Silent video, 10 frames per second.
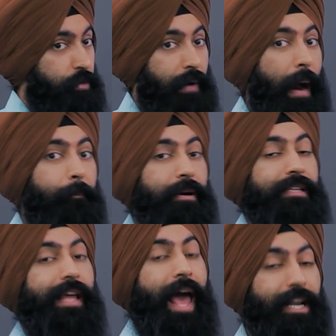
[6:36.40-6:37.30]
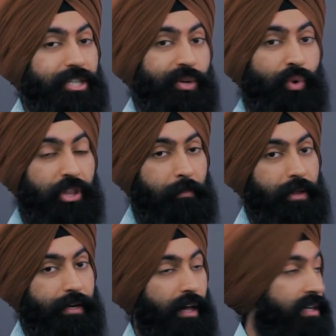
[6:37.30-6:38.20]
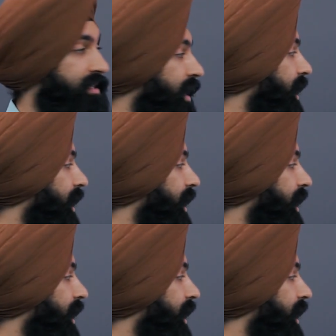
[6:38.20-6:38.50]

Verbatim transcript: that your property is actually worth a million dollars